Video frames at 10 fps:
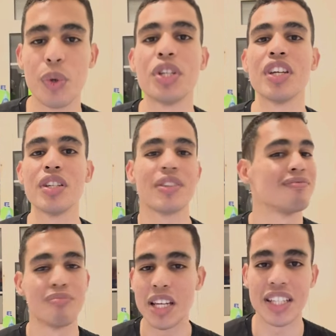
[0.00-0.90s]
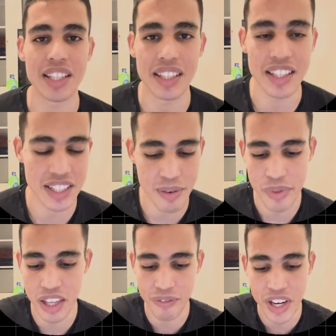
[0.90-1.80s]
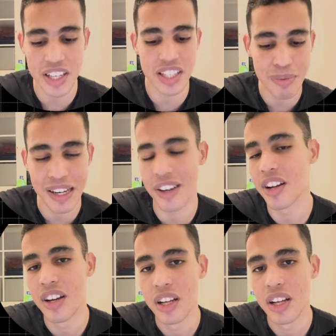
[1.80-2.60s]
which is basically something very similar